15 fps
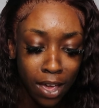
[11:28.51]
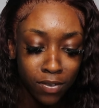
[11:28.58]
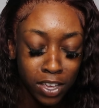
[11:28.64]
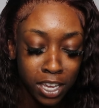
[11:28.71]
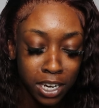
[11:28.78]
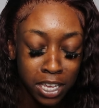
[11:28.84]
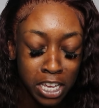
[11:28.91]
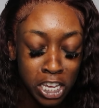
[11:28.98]
have
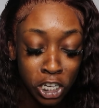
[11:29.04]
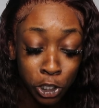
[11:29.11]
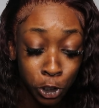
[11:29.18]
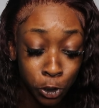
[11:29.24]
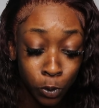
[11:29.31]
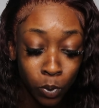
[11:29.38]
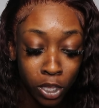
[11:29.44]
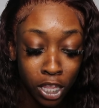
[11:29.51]
any
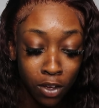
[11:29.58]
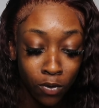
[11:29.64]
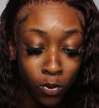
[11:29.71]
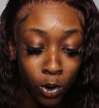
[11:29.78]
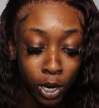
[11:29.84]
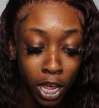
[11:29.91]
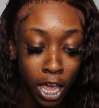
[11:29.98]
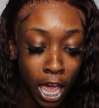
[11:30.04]
issue within
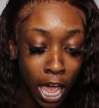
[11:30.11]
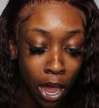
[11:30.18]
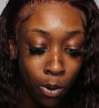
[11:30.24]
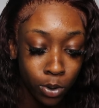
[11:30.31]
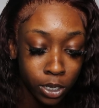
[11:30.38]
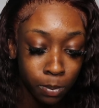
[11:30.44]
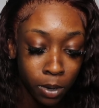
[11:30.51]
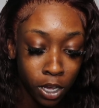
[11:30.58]
48
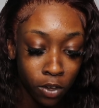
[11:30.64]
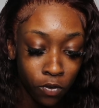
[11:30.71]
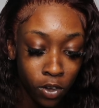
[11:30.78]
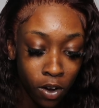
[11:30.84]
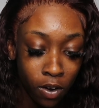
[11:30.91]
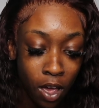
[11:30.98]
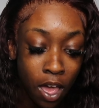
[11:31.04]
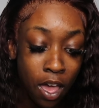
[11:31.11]
hours but if
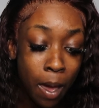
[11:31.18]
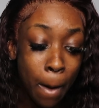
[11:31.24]
your